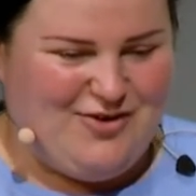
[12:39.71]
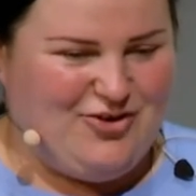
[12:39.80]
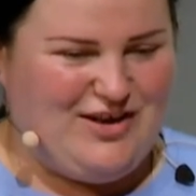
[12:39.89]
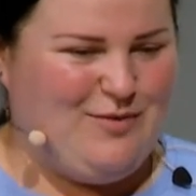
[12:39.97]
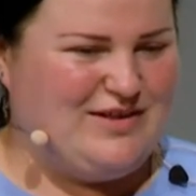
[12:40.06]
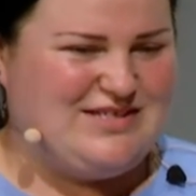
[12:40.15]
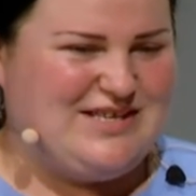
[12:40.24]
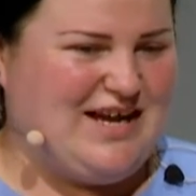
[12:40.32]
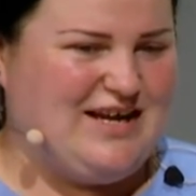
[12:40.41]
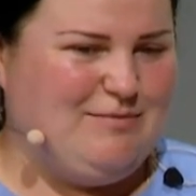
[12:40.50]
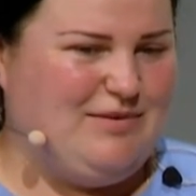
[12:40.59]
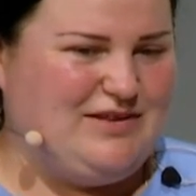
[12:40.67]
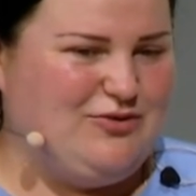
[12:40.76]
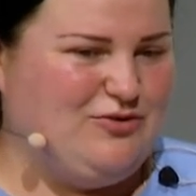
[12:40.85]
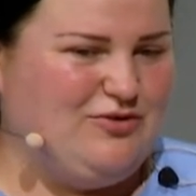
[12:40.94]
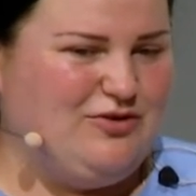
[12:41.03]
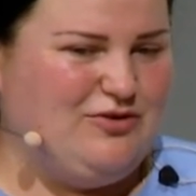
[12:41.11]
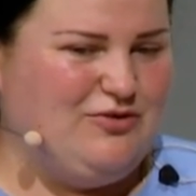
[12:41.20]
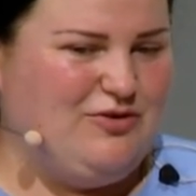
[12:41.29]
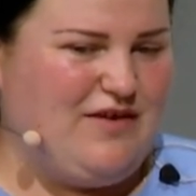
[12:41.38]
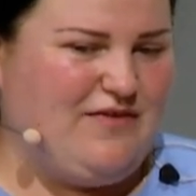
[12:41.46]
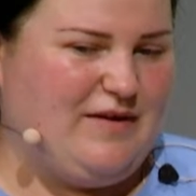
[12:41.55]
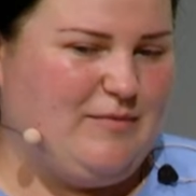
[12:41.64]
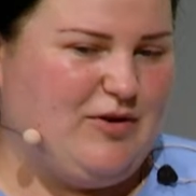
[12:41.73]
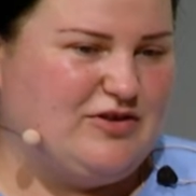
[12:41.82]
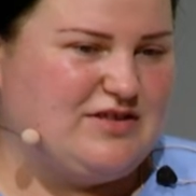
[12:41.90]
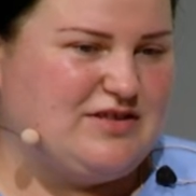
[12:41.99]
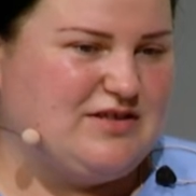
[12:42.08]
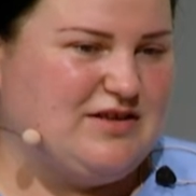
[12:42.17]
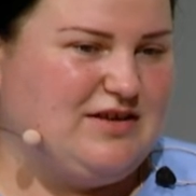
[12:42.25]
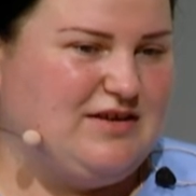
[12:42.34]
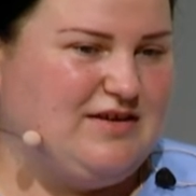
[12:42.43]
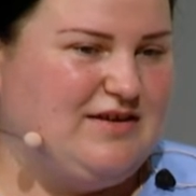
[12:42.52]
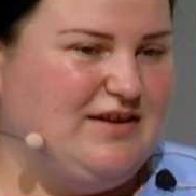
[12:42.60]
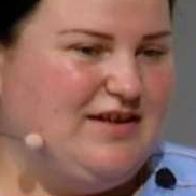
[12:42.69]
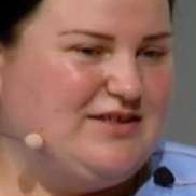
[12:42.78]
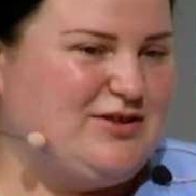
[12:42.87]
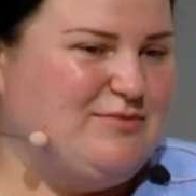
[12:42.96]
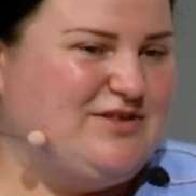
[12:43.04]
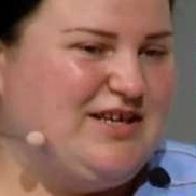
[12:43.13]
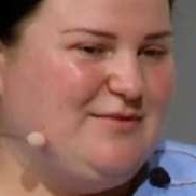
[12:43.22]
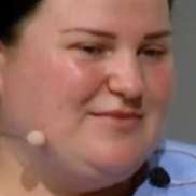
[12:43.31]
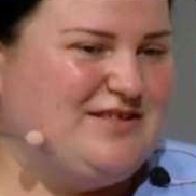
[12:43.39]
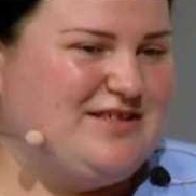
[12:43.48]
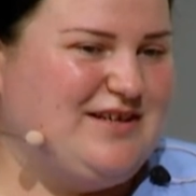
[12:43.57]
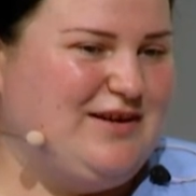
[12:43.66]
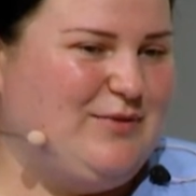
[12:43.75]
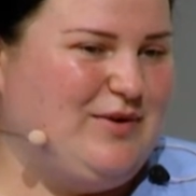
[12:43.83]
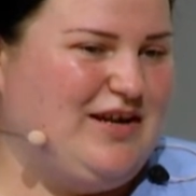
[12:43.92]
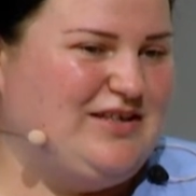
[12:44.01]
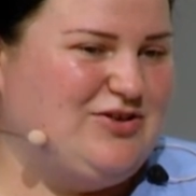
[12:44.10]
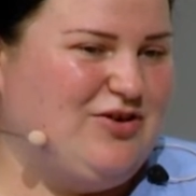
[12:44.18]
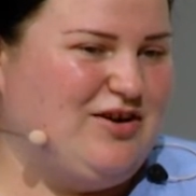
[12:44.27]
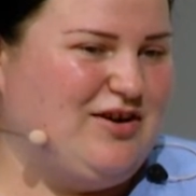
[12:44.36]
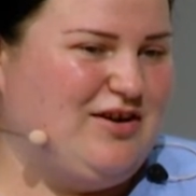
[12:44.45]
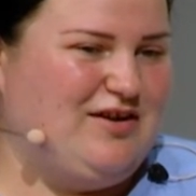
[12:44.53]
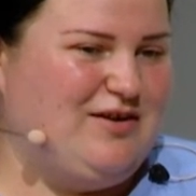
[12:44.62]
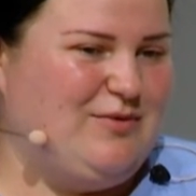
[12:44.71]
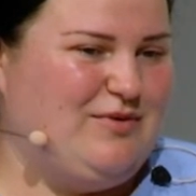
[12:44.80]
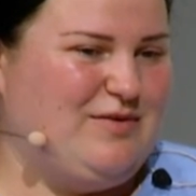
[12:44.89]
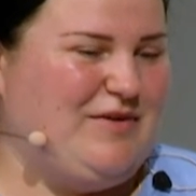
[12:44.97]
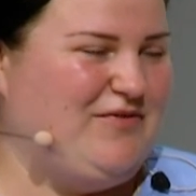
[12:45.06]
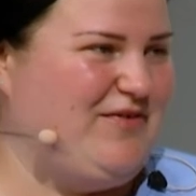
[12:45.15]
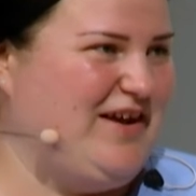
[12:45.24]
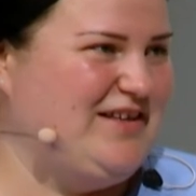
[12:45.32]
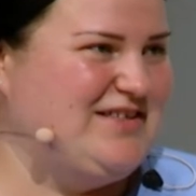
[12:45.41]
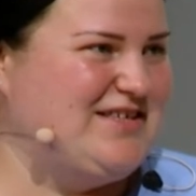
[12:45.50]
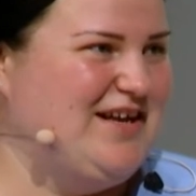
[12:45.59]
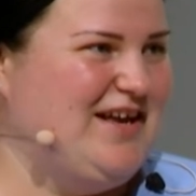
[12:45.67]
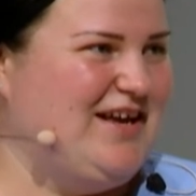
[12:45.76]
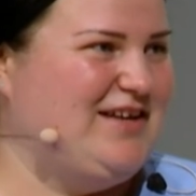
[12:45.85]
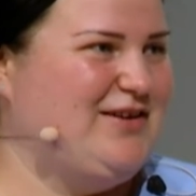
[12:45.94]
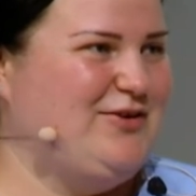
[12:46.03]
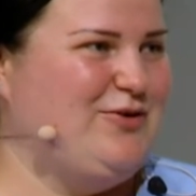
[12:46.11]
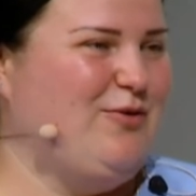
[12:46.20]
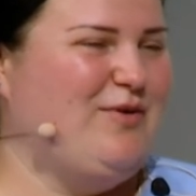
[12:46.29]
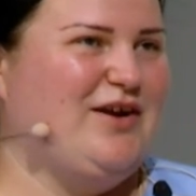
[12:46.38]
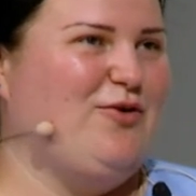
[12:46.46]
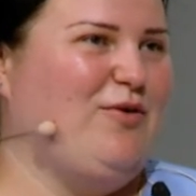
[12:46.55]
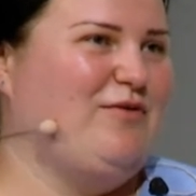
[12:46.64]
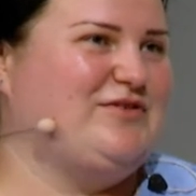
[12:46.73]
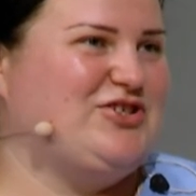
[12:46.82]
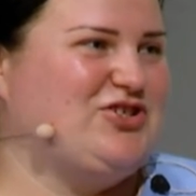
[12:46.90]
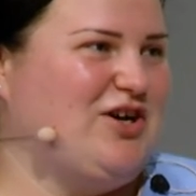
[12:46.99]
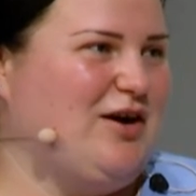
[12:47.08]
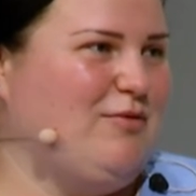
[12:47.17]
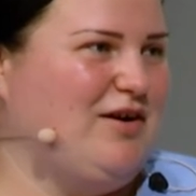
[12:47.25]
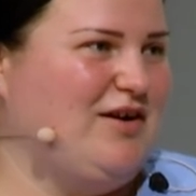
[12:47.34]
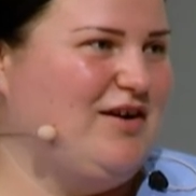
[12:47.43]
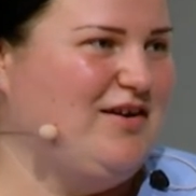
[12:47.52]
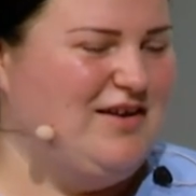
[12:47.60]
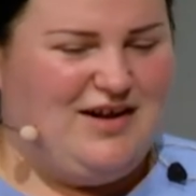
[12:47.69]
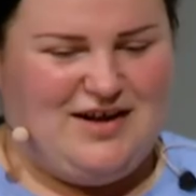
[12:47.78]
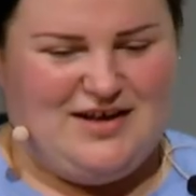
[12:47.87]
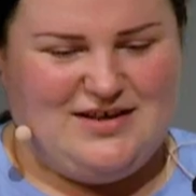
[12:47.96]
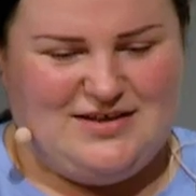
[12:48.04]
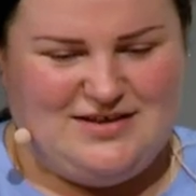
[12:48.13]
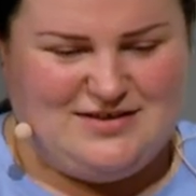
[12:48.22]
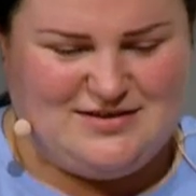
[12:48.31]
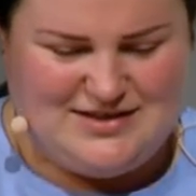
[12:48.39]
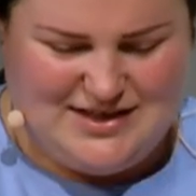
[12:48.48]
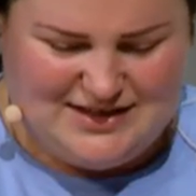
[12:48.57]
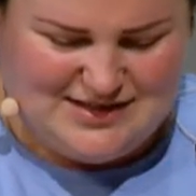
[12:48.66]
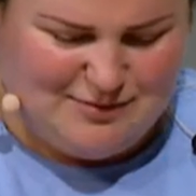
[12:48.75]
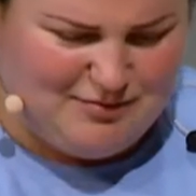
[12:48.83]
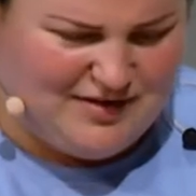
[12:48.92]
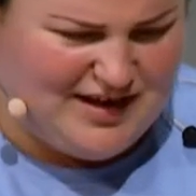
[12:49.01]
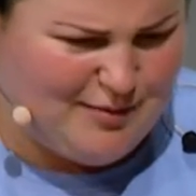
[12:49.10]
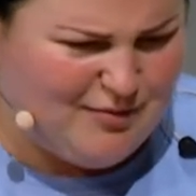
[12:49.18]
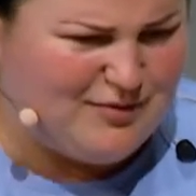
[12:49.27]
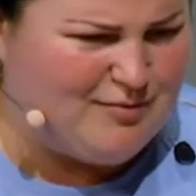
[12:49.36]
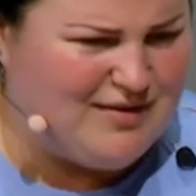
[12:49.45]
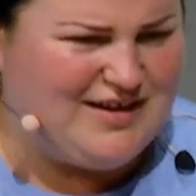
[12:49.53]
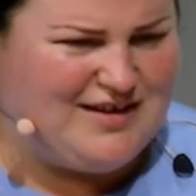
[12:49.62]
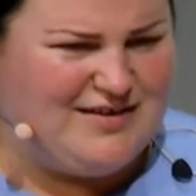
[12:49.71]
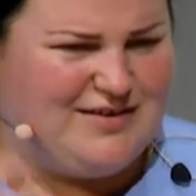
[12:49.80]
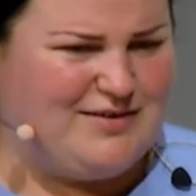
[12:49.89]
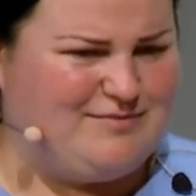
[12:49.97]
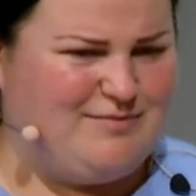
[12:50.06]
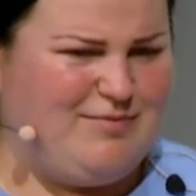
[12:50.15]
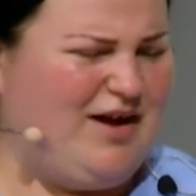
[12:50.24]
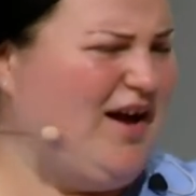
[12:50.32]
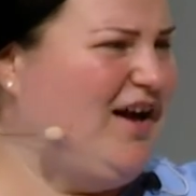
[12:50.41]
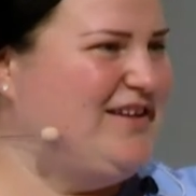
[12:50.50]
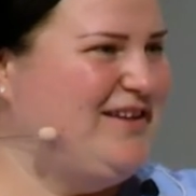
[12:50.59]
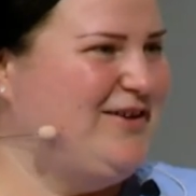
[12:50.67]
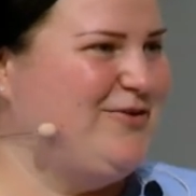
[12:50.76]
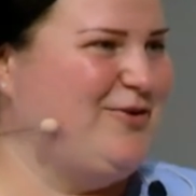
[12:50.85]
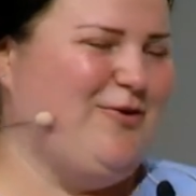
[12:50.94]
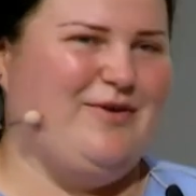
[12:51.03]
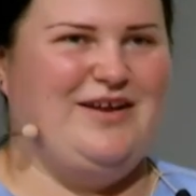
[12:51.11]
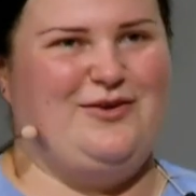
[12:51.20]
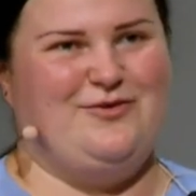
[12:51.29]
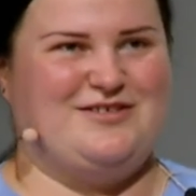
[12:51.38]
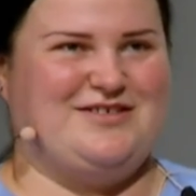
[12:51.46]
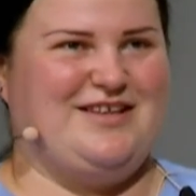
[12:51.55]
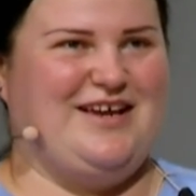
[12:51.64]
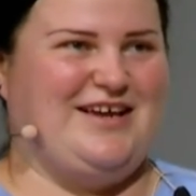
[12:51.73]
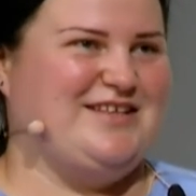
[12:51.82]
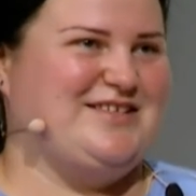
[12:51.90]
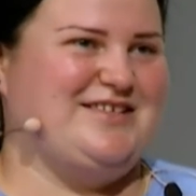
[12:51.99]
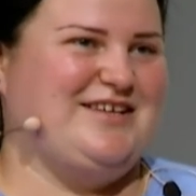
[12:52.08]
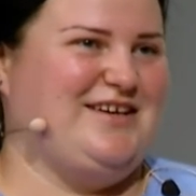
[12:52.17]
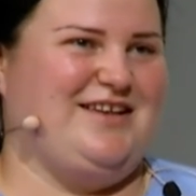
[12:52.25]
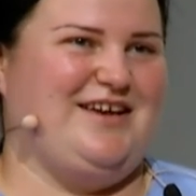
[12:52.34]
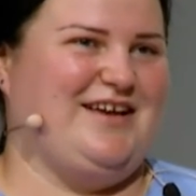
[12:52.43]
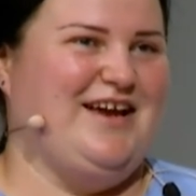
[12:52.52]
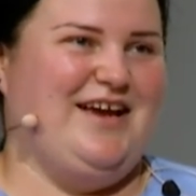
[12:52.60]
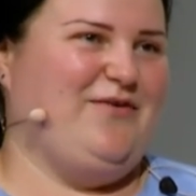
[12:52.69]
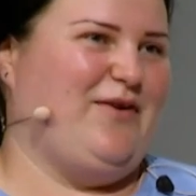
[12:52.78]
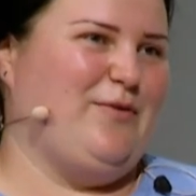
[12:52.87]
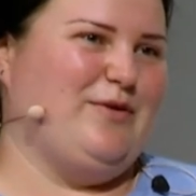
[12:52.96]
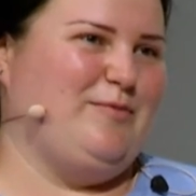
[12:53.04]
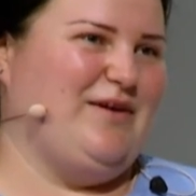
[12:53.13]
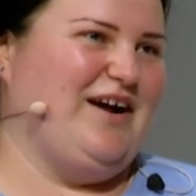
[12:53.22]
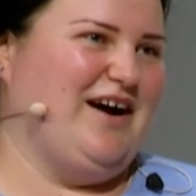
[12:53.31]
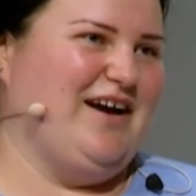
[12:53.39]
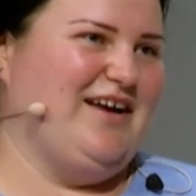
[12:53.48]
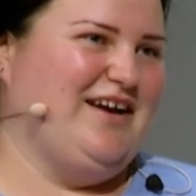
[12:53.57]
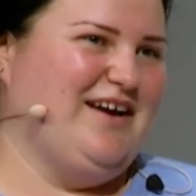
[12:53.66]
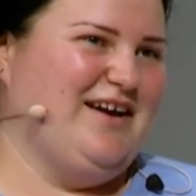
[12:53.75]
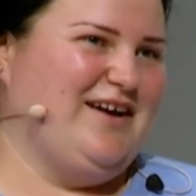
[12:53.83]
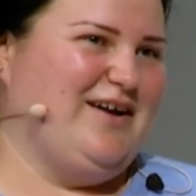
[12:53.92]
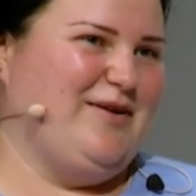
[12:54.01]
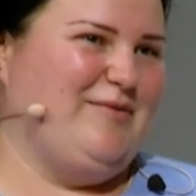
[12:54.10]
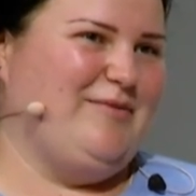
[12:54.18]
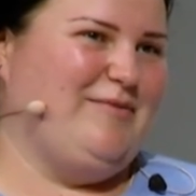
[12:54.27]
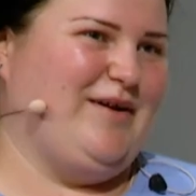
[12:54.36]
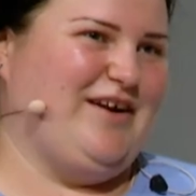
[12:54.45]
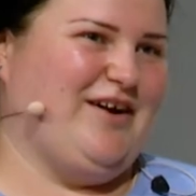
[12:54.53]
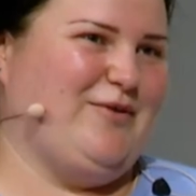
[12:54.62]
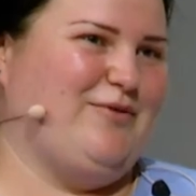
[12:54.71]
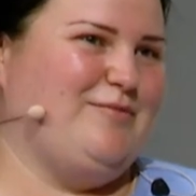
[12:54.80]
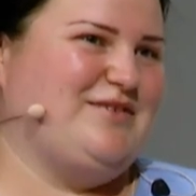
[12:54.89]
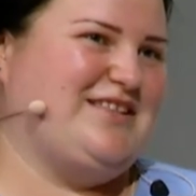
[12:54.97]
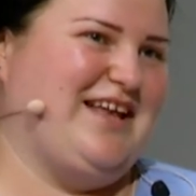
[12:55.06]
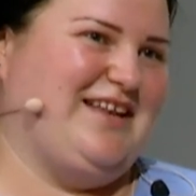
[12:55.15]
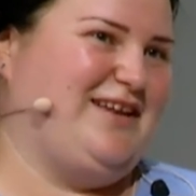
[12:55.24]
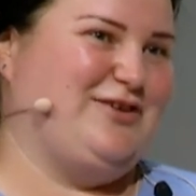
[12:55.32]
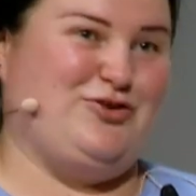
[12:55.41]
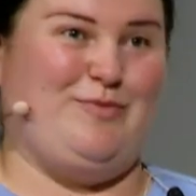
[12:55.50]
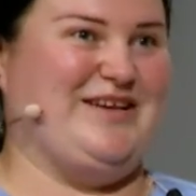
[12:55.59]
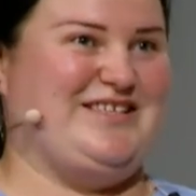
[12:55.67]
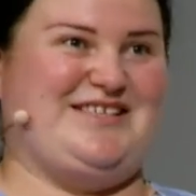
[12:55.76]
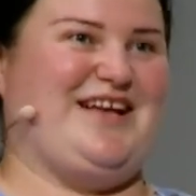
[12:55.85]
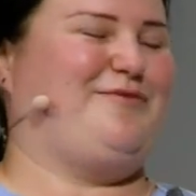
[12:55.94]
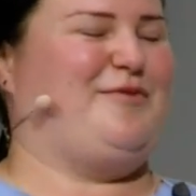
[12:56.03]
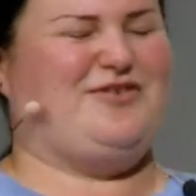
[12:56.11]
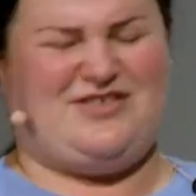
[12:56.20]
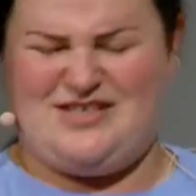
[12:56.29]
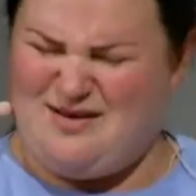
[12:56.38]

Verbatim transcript: only one second, but you don't do nothing, because uh, sometimes uh, when I talk uh, with my friends, and, you know, I go after shower, I take some cream on my um, body, you know, I look like and see, like, if I will be guy, uh, my cock will be standing to myself, because